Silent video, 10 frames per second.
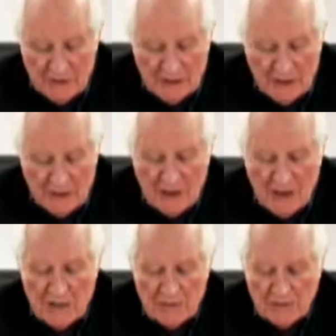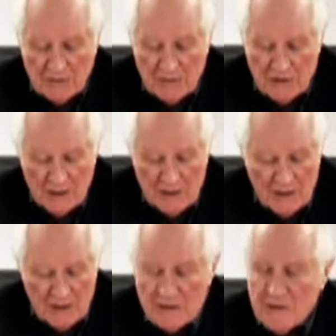They had high performance
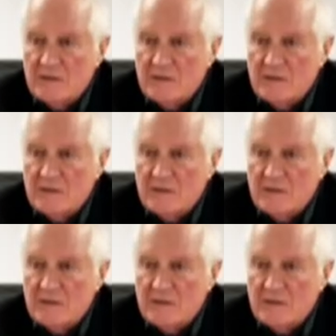cars